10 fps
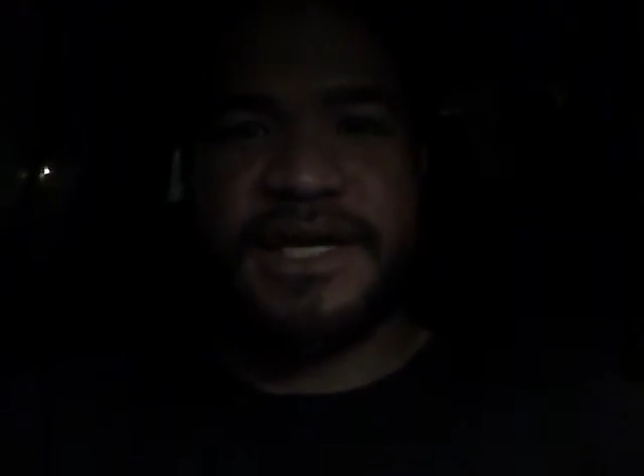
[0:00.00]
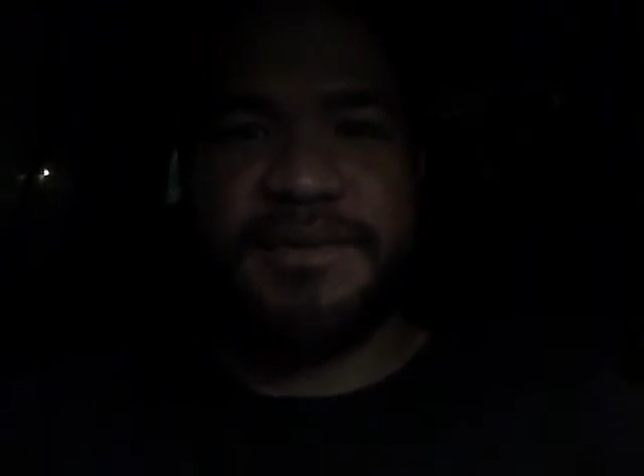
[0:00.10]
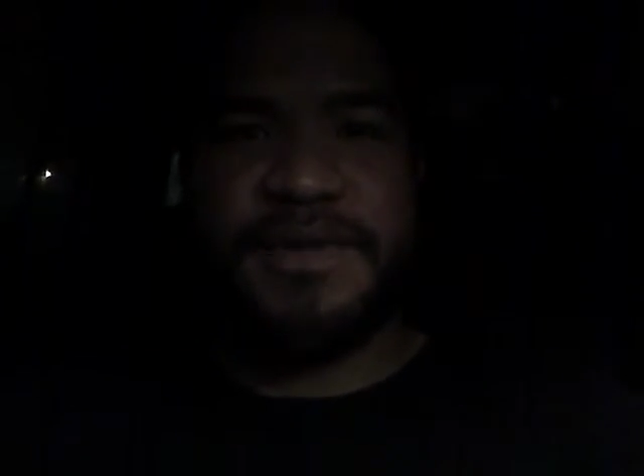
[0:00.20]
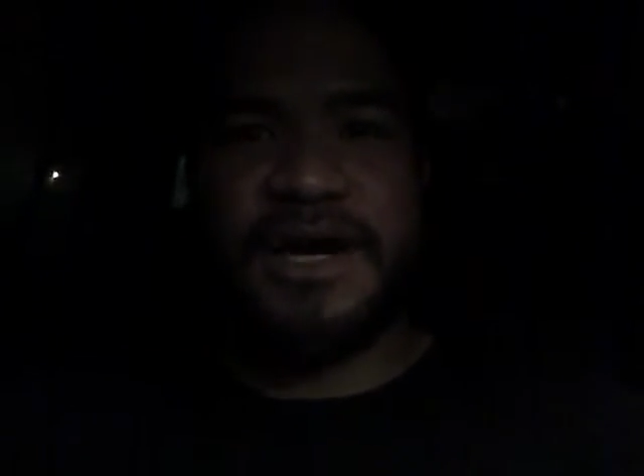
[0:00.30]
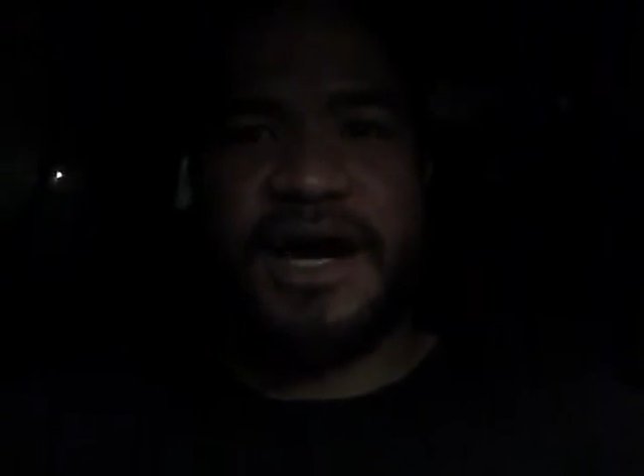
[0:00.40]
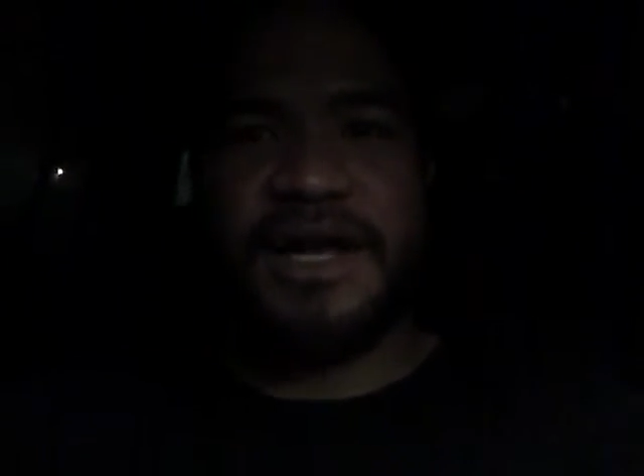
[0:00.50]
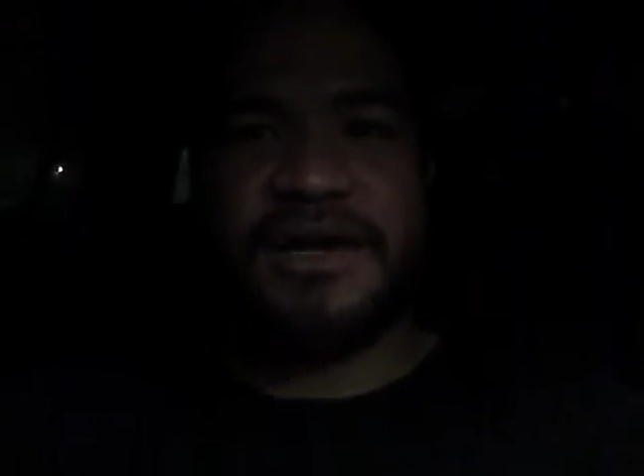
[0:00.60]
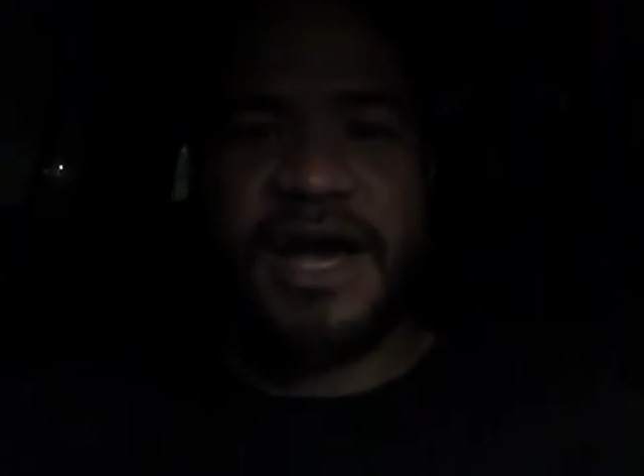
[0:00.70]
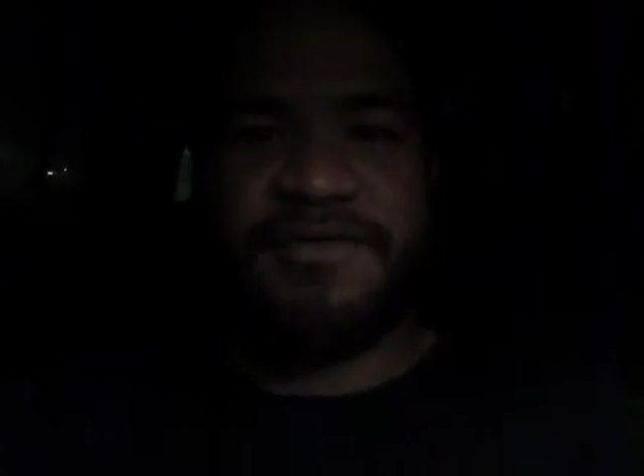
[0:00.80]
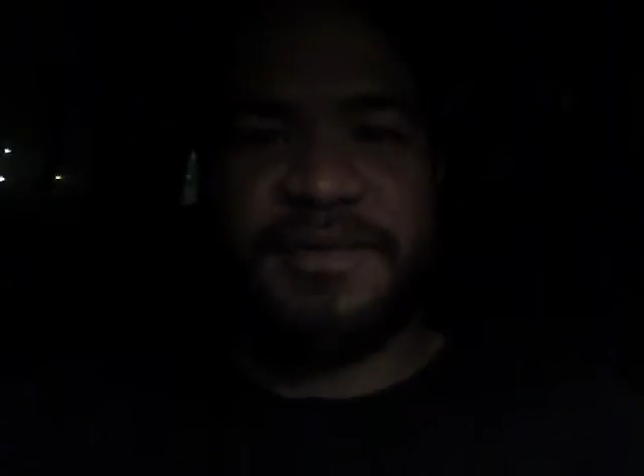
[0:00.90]
Give me a holler.
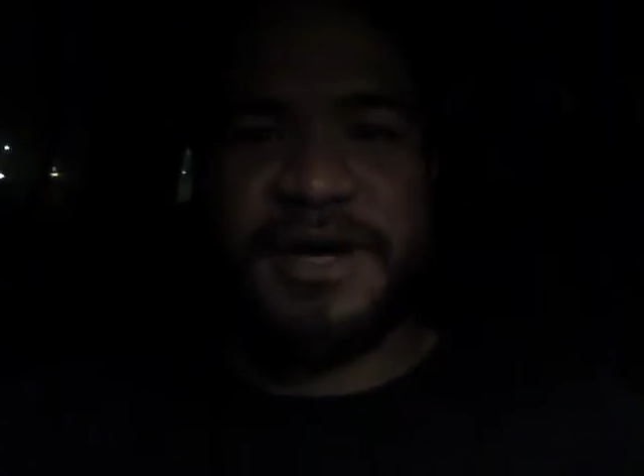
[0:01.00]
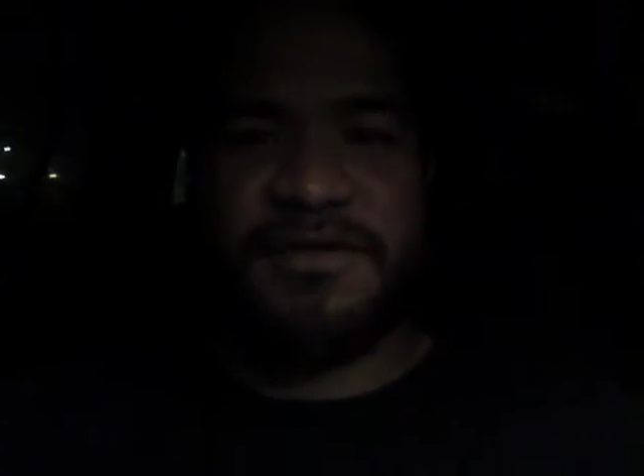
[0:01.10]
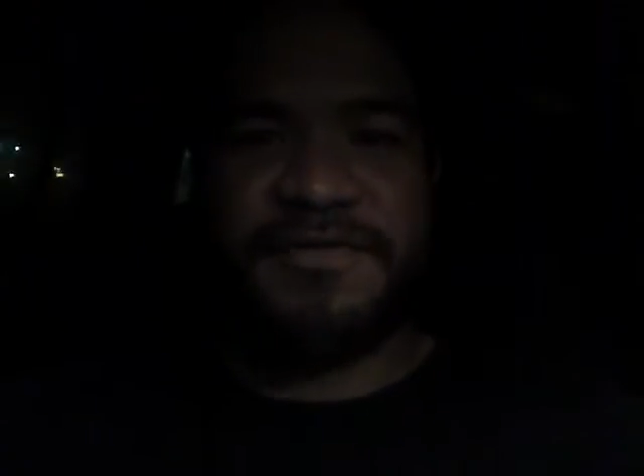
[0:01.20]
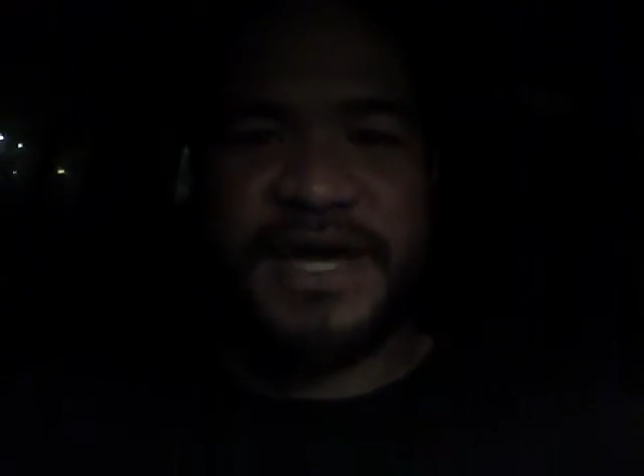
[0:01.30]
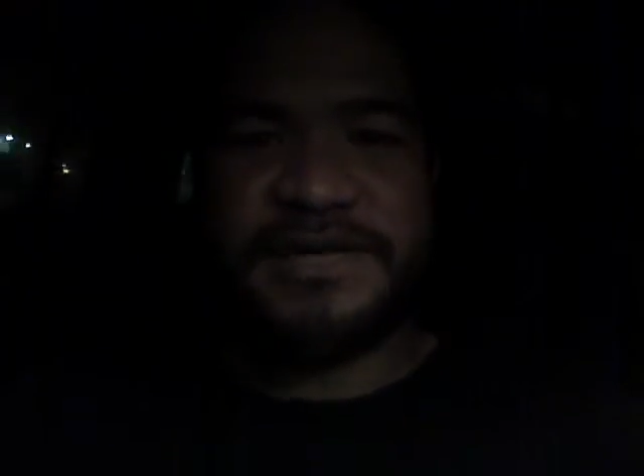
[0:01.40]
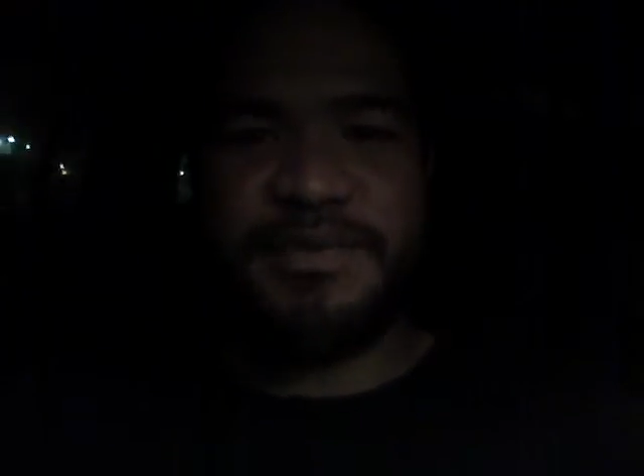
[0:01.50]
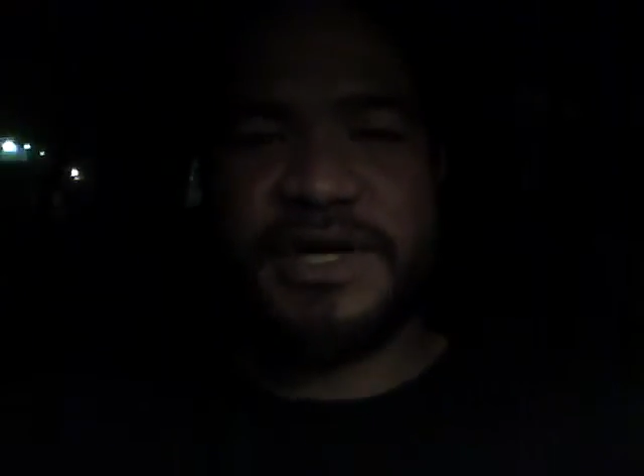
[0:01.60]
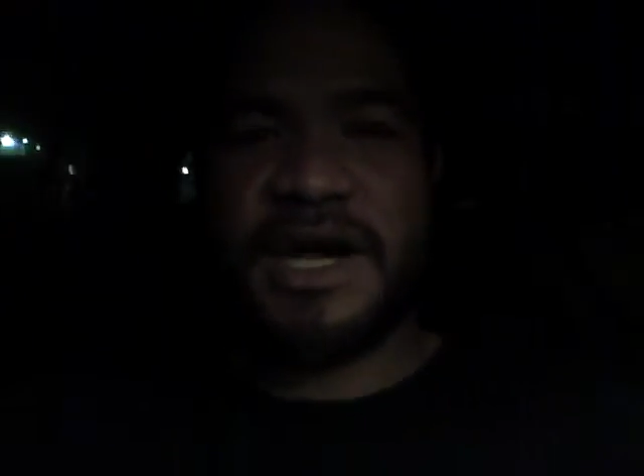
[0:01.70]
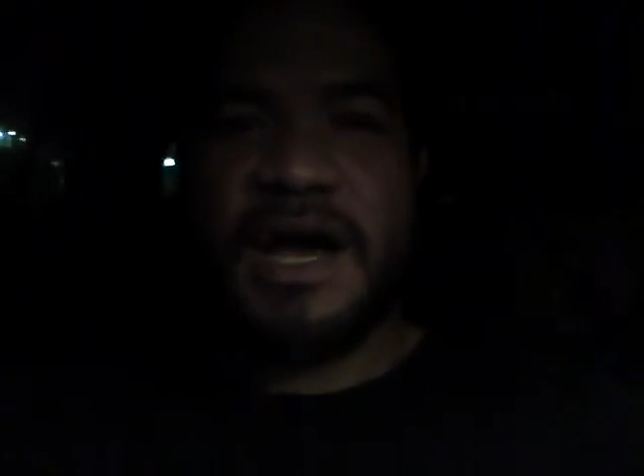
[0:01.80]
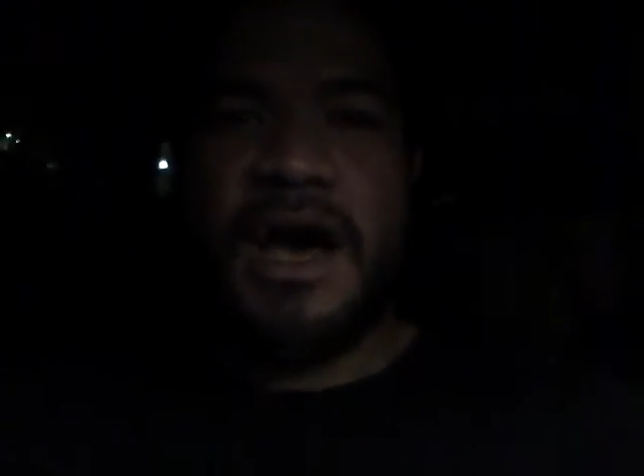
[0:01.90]
I haven't been on Facebook